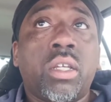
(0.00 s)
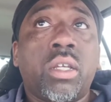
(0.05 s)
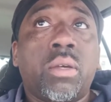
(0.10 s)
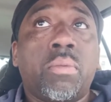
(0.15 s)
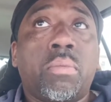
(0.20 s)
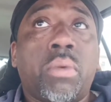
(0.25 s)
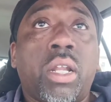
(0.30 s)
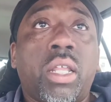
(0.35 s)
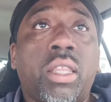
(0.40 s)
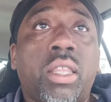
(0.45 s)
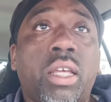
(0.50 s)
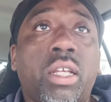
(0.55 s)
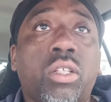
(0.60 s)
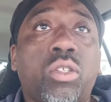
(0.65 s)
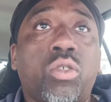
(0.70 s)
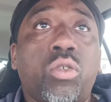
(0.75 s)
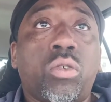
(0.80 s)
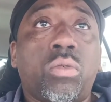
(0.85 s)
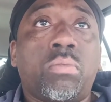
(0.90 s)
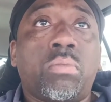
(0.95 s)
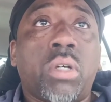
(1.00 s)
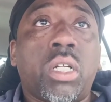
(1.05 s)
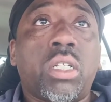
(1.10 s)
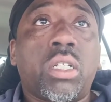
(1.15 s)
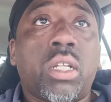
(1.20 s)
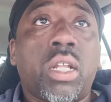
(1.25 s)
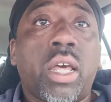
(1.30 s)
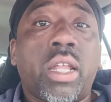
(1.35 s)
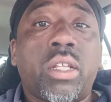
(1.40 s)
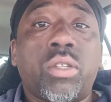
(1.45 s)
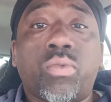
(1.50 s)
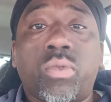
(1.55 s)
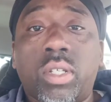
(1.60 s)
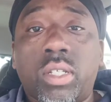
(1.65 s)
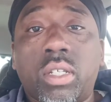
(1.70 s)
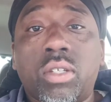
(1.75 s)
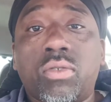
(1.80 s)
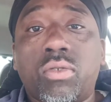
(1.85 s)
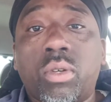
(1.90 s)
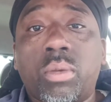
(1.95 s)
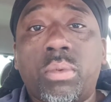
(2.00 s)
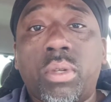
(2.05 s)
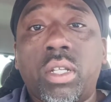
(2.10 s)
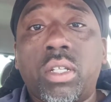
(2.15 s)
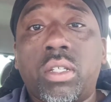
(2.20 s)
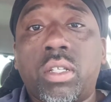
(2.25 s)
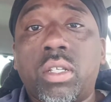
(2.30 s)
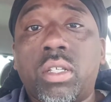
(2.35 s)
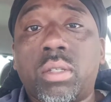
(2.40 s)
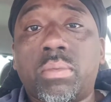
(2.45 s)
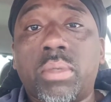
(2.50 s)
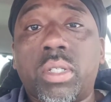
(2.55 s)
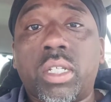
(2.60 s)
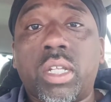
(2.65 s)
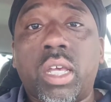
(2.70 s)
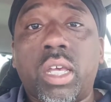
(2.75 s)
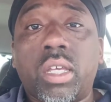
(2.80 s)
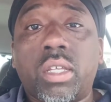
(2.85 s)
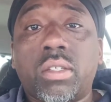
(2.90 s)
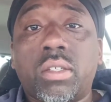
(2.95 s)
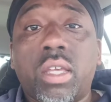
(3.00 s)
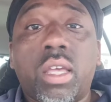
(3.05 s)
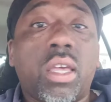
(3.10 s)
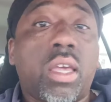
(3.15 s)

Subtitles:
But I think too much of that is what's contributed to his mistakes.